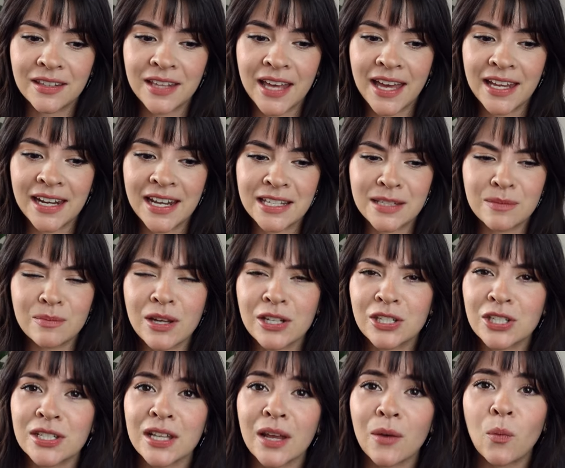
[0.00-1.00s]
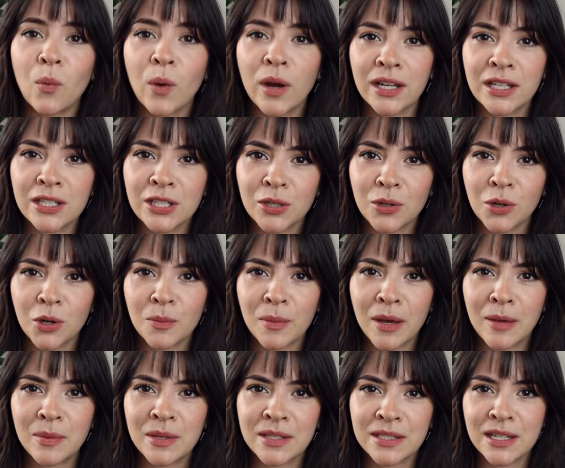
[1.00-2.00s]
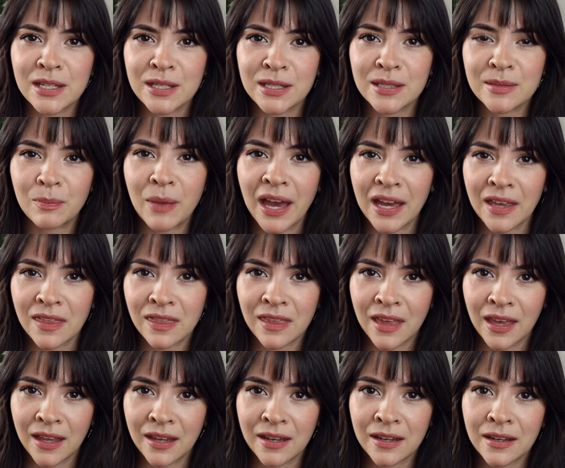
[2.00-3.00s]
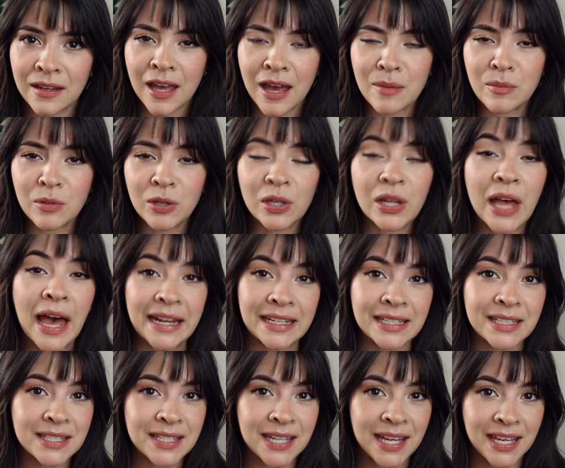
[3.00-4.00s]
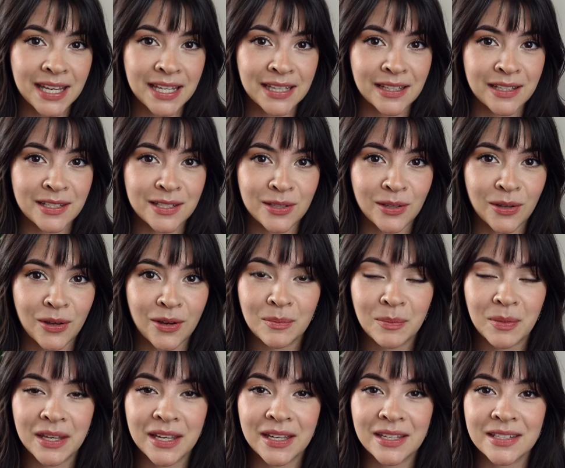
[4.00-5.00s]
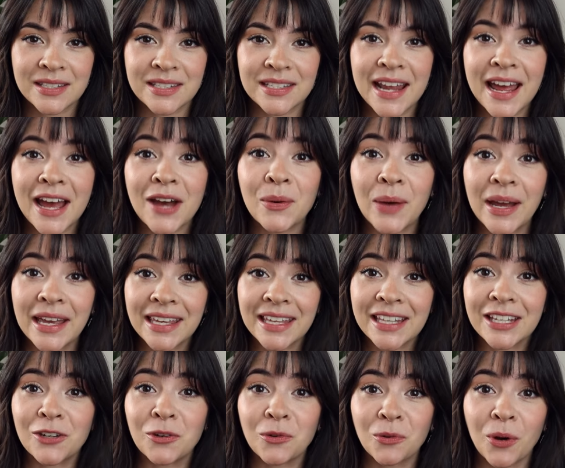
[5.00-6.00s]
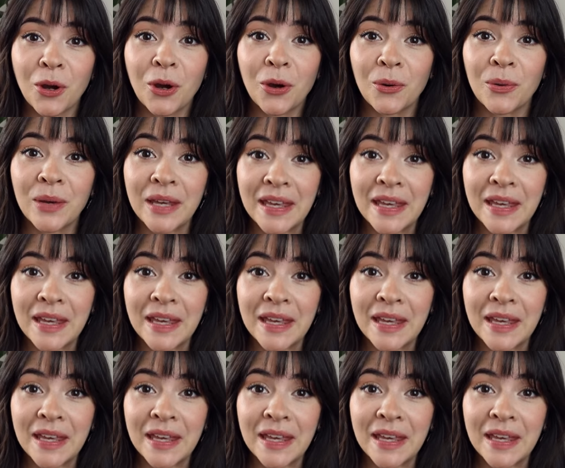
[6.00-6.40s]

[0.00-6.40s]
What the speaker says: that as much as I wanted to grow my business back then, I'm glad it's taken this long, because now I can grow